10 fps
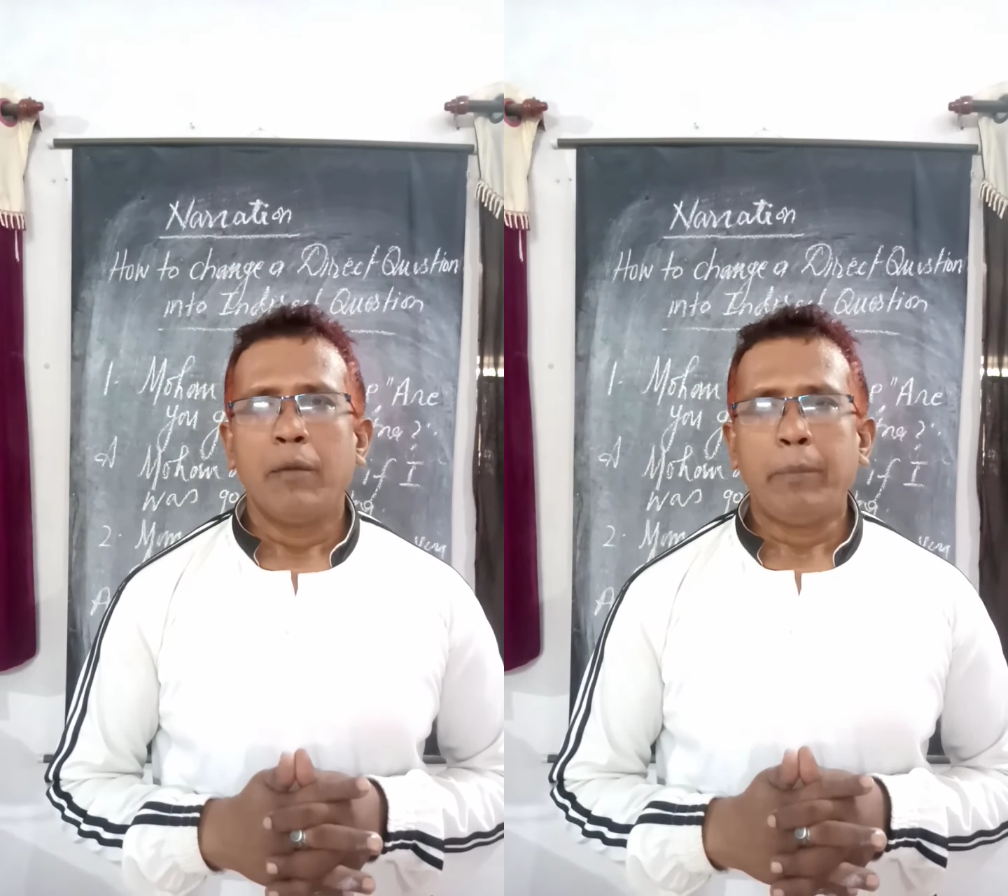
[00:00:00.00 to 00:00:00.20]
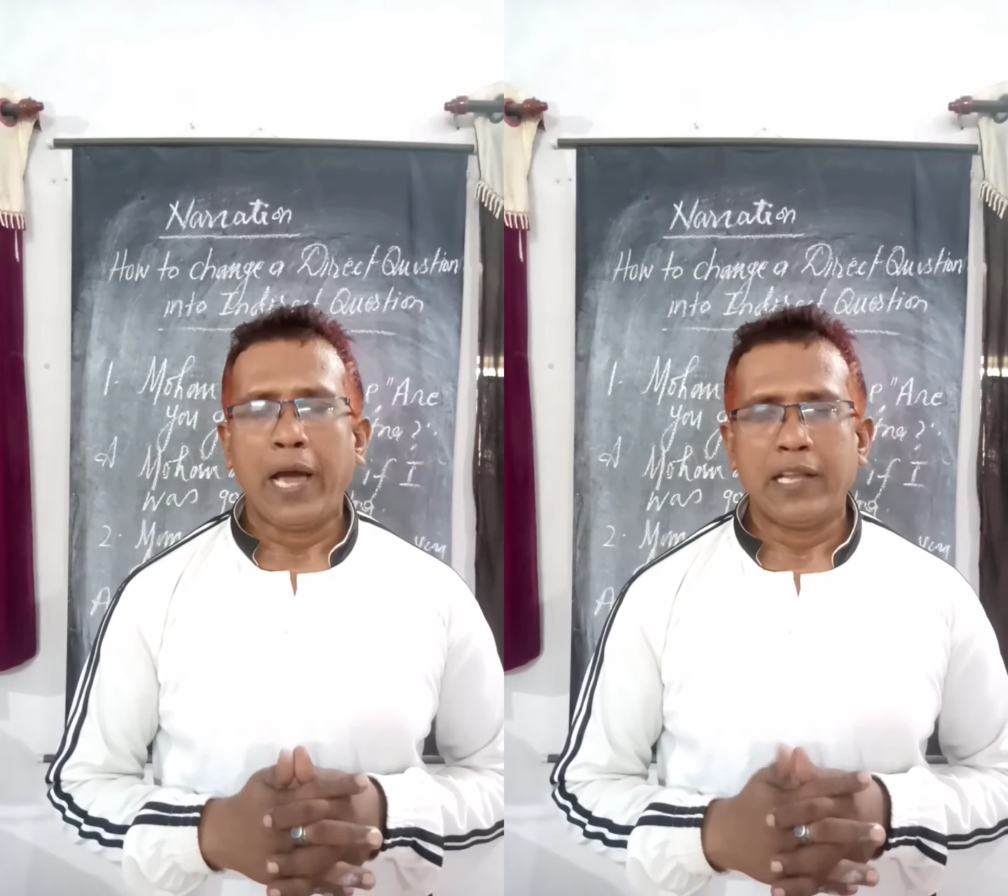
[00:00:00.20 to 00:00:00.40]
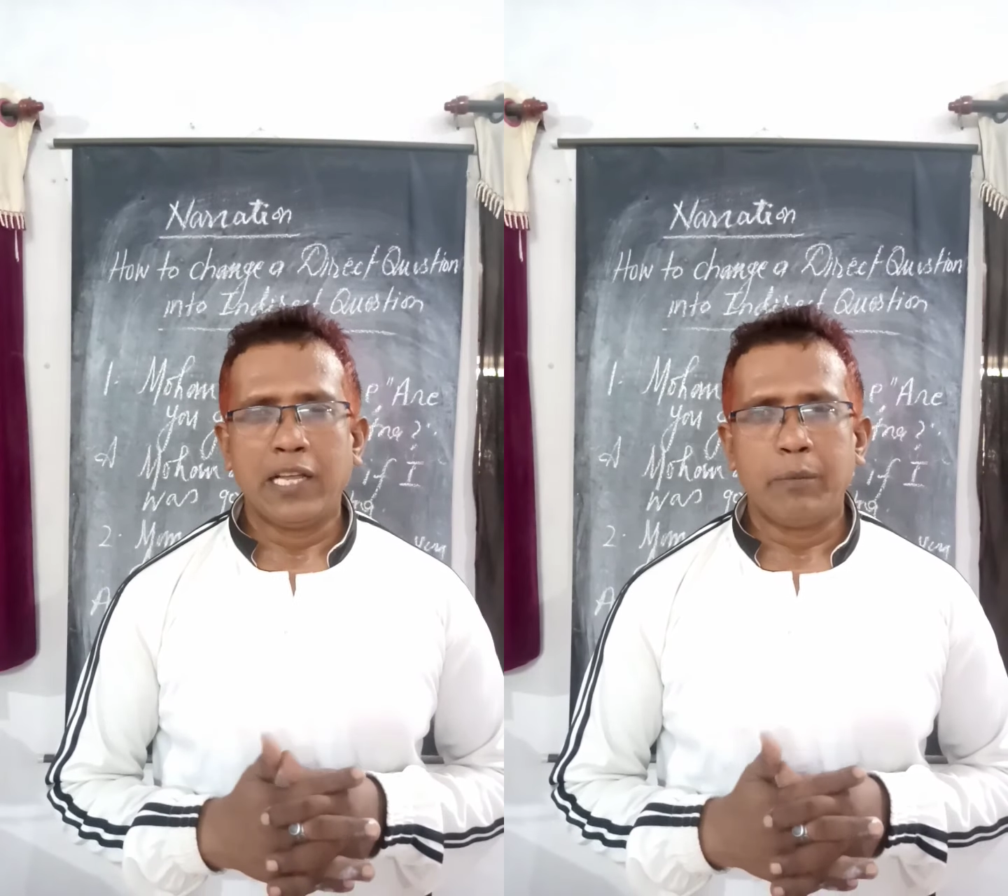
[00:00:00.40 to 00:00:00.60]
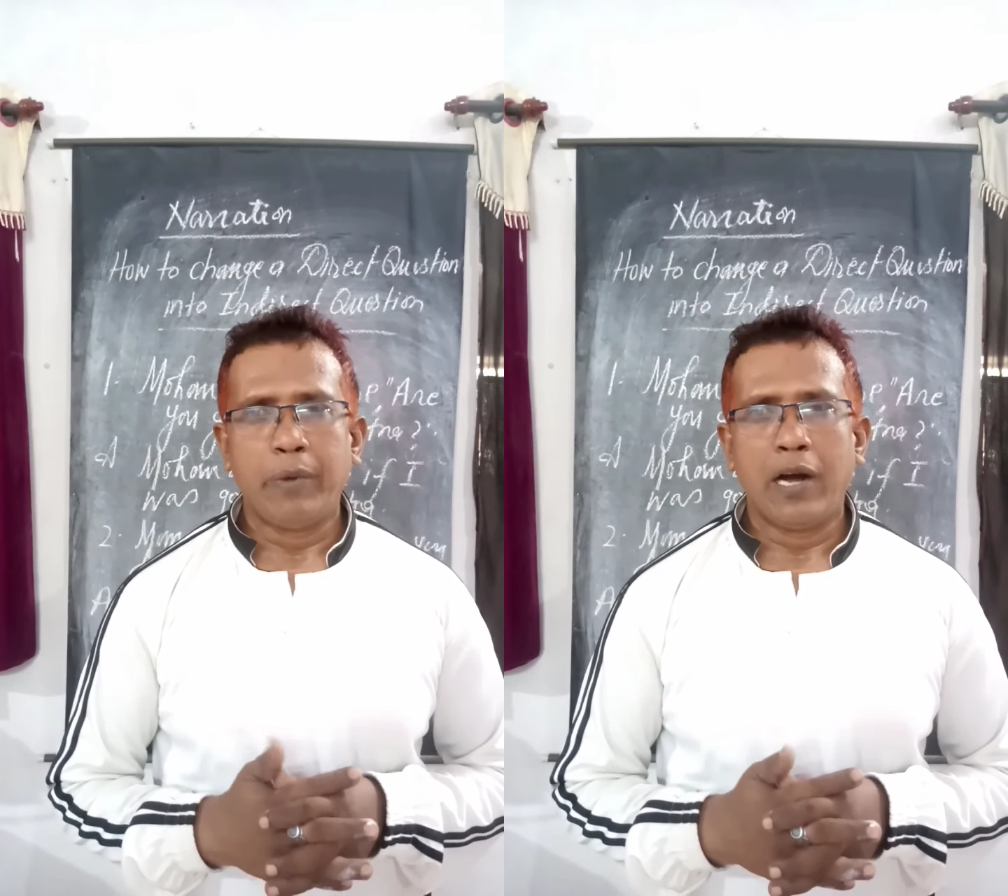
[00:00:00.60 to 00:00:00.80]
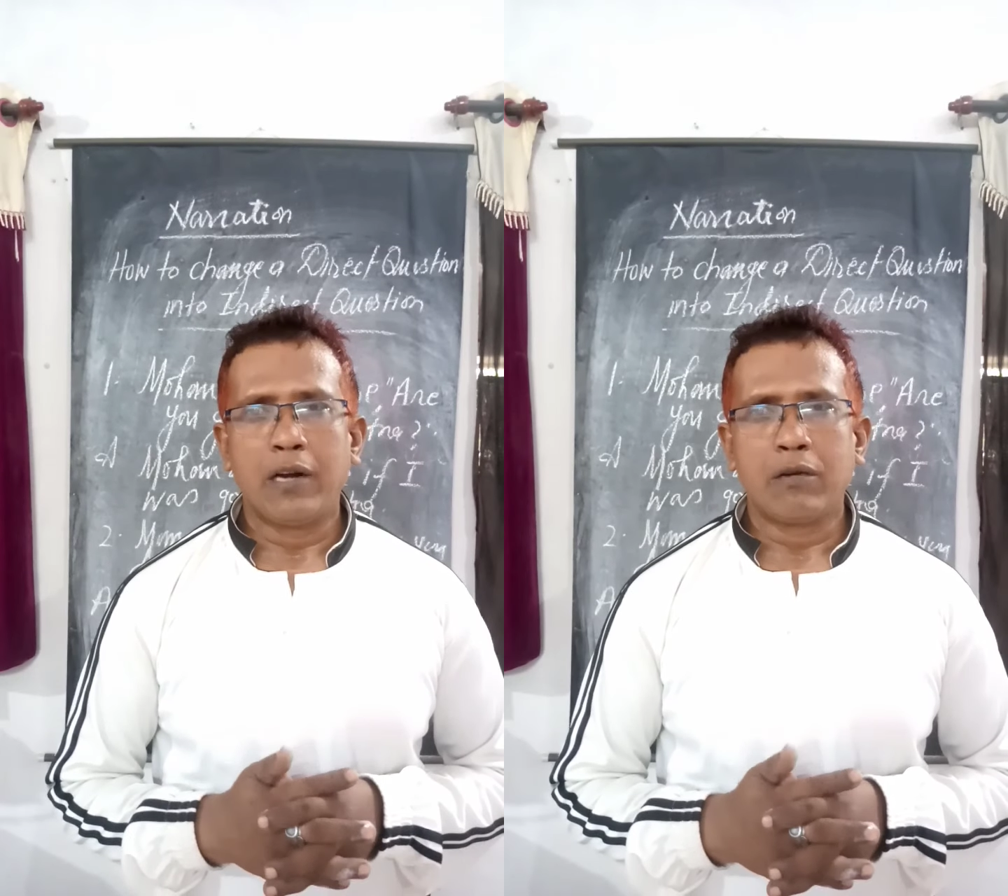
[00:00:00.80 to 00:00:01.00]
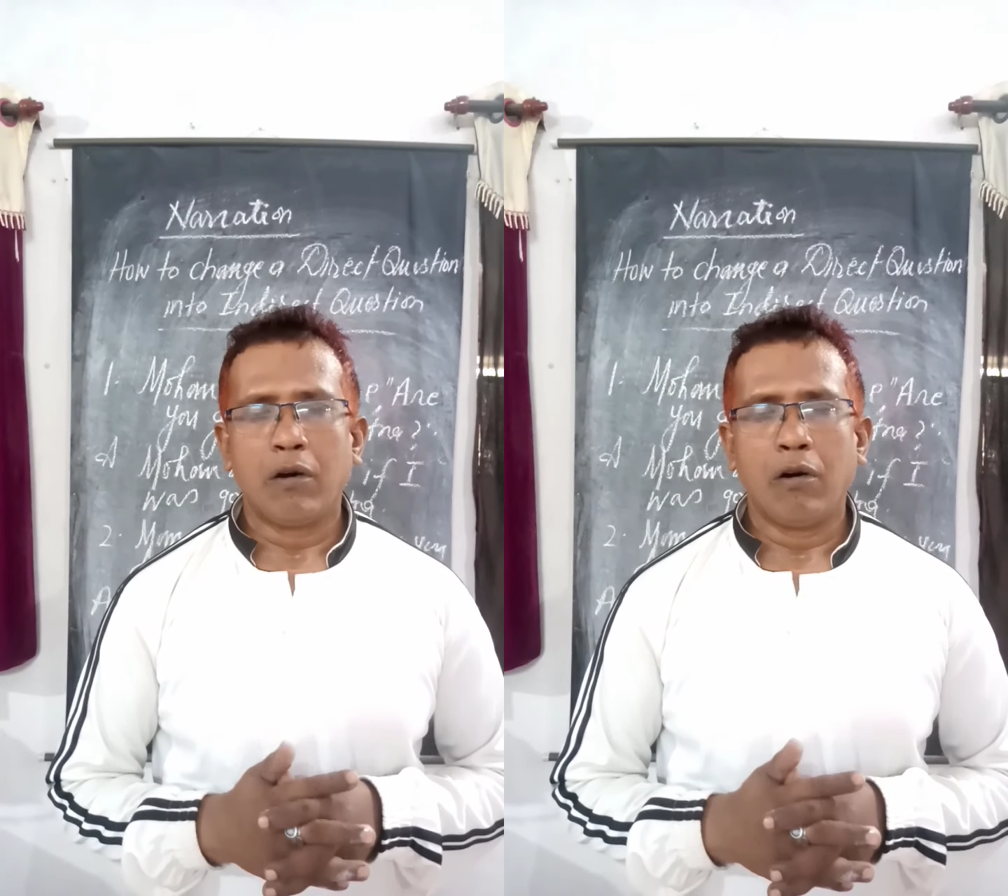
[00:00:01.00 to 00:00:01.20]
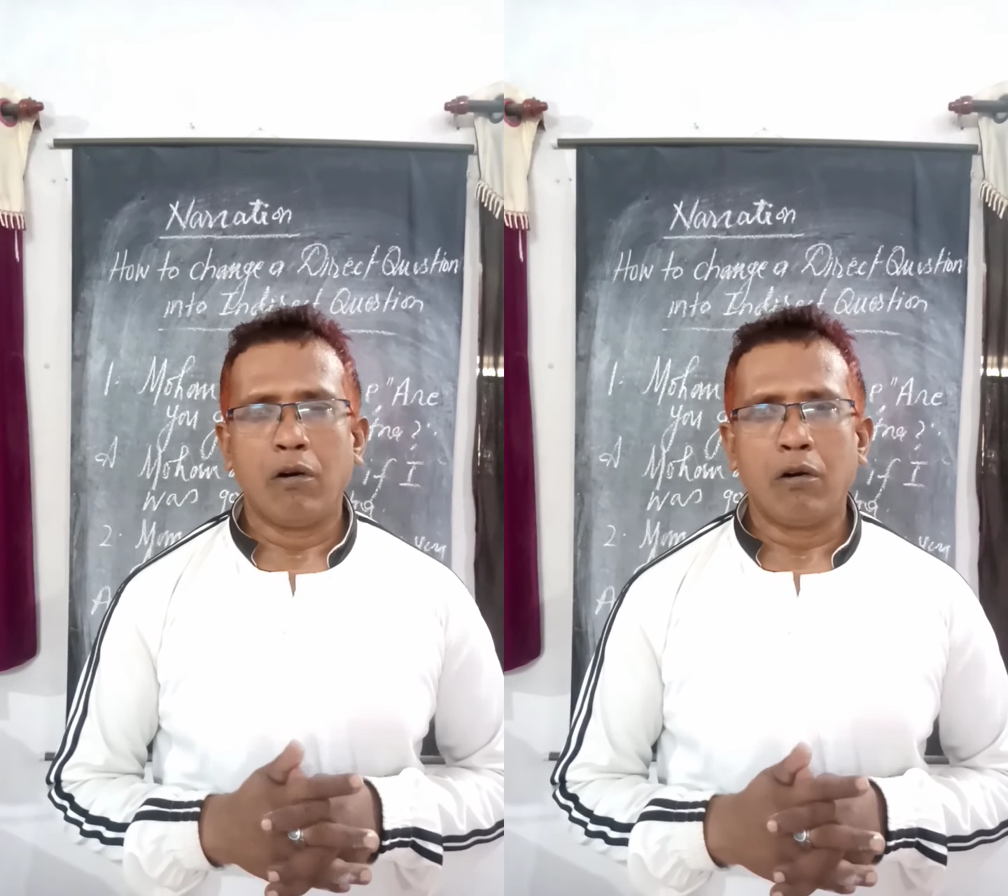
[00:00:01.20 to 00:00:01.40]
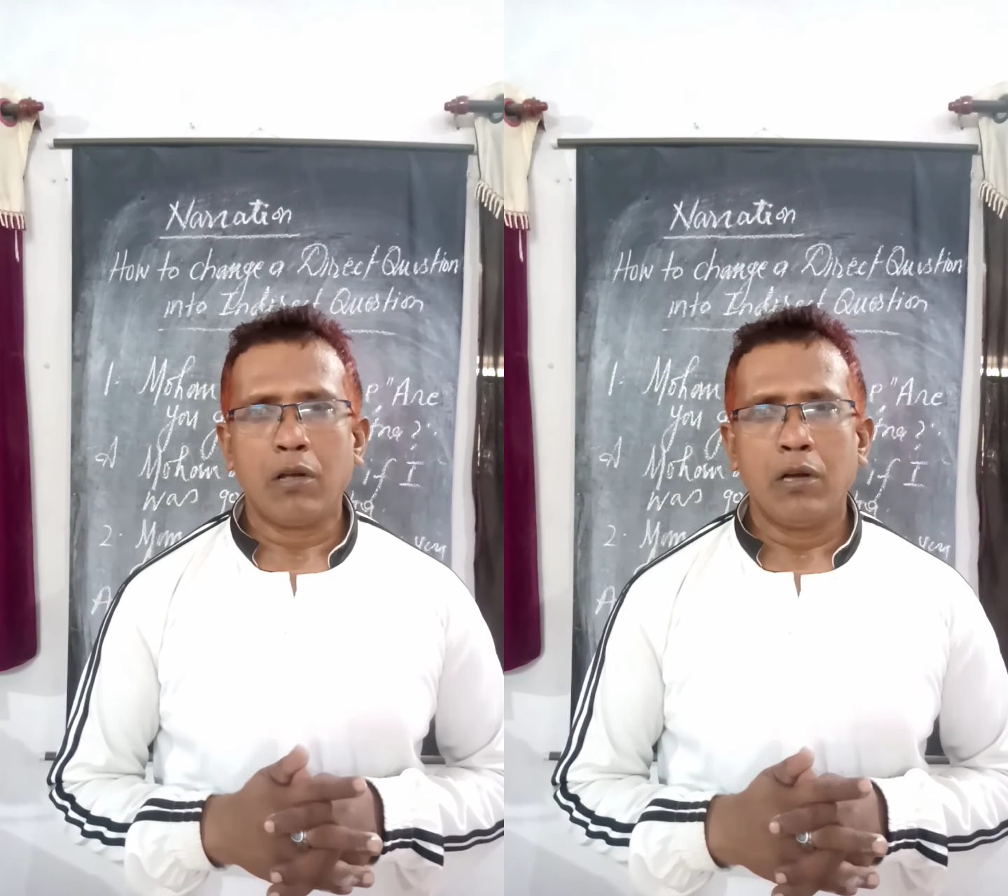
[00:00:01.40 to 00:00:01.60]
final part
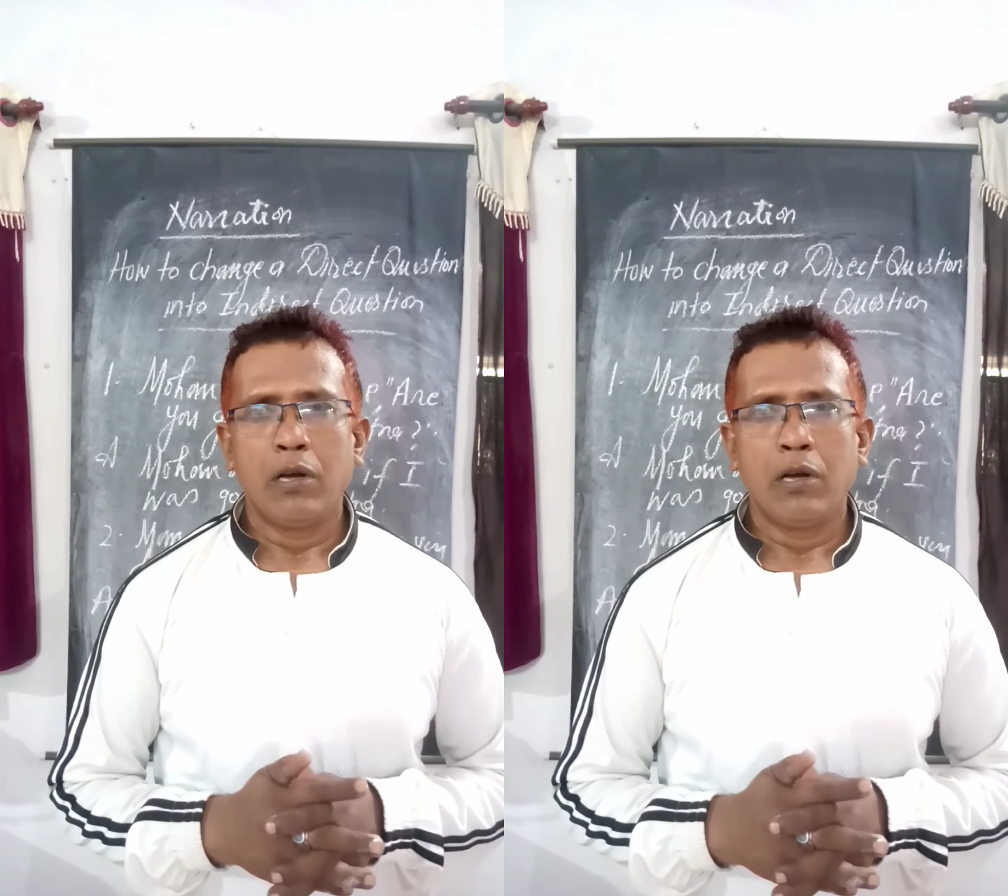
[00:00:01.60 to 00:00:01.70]
or